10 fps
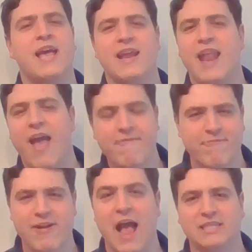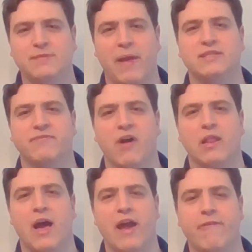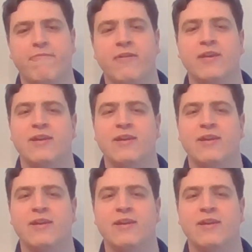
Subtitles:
in every aspect of our life.